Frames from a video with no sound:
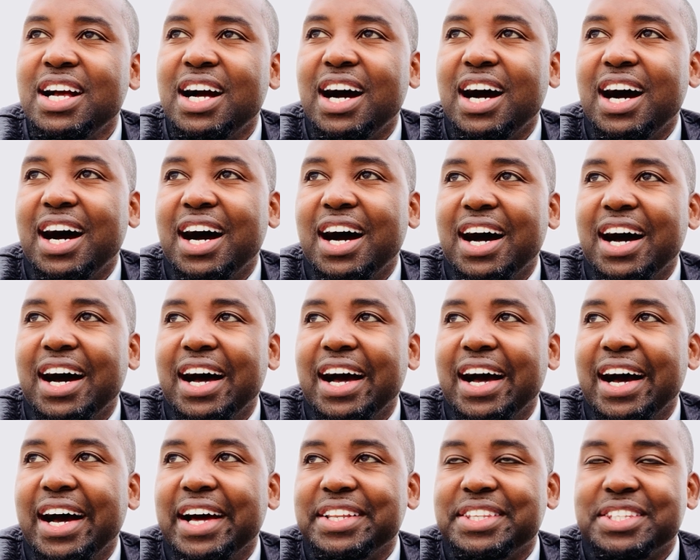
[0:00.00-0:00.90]

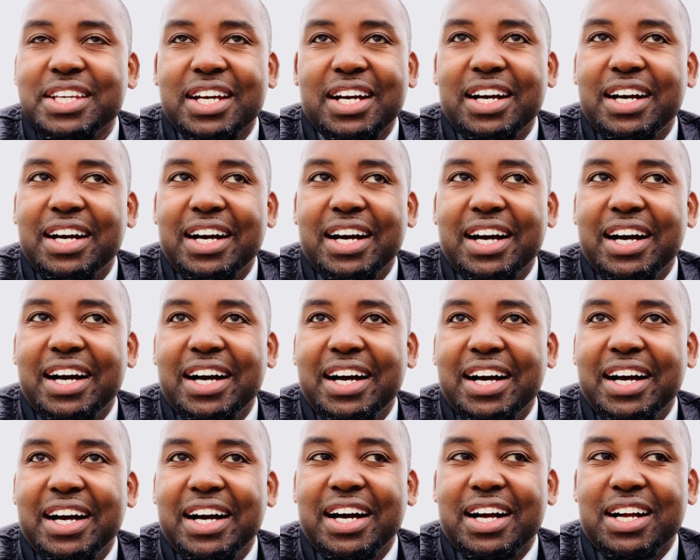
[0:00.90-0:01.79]
at
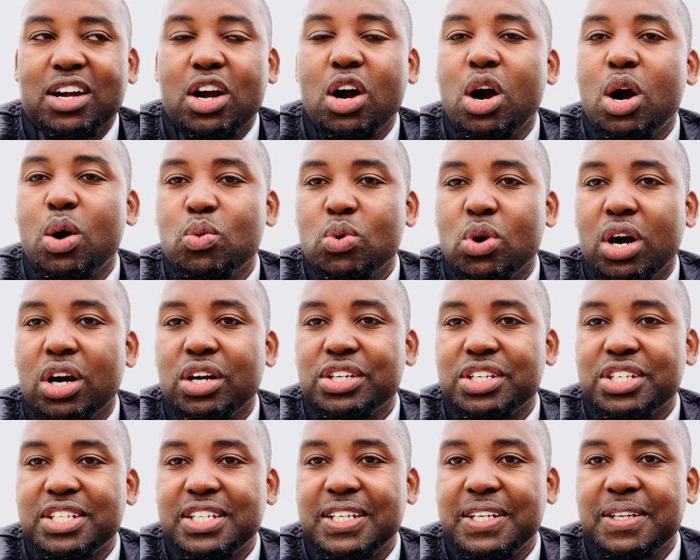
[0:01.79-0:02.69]
a car
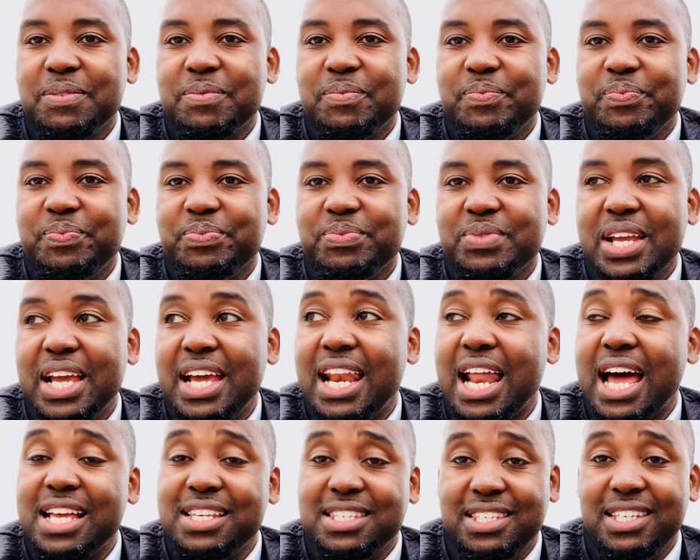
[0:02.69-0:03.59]
wash, and
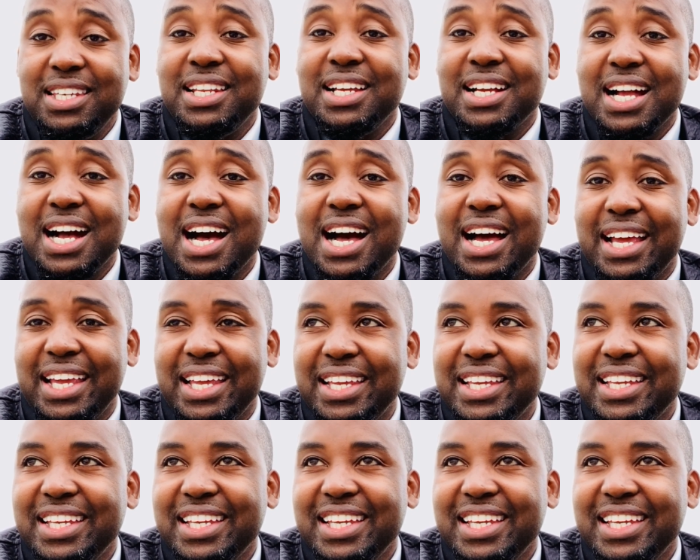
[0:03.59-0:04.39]
I see the guy.